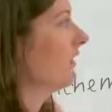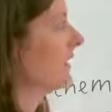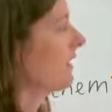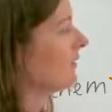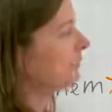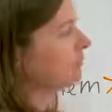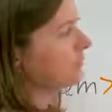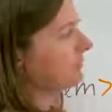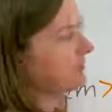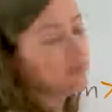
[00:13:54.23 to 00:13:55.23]
there are
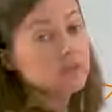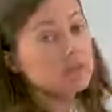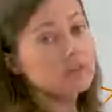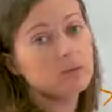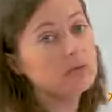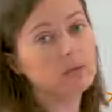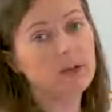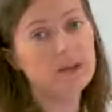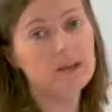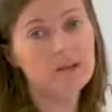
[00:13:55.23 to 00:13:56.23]
differences
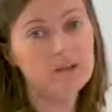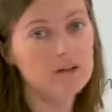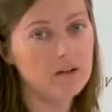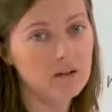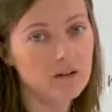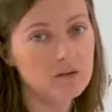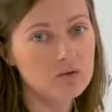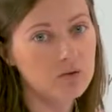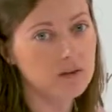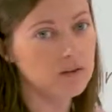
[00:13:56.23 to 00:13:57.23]
between the
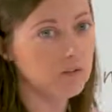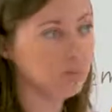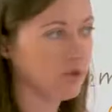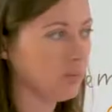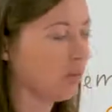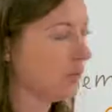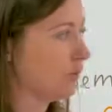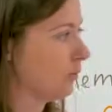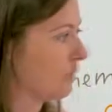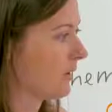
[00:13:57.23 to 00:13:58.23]
country that
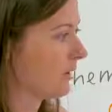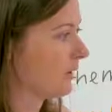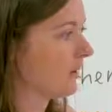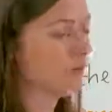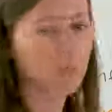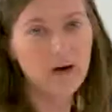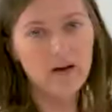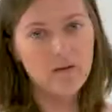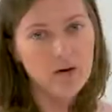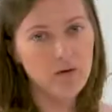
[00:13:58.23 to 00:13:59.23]
people are
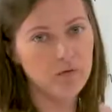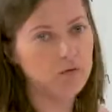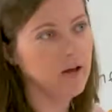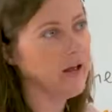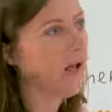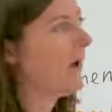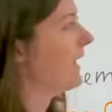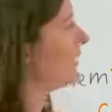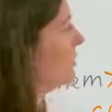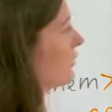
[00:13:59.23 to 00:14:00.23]
aware of
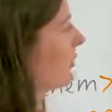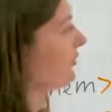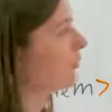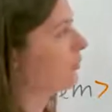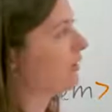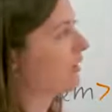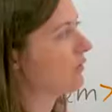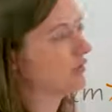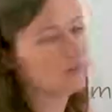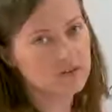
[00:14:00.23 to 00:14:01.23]
and are often
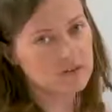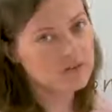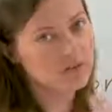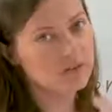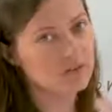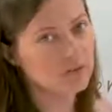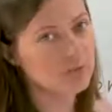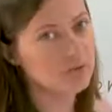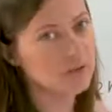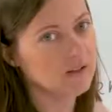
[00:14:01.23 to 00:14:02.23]
proud of the differences
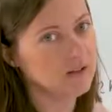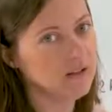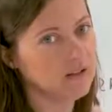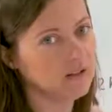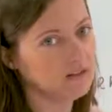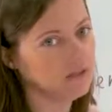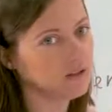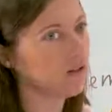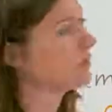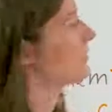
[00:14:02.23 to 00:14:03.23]
between their
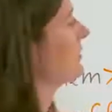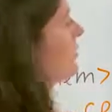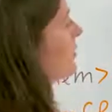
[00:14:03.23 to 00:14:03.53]
countries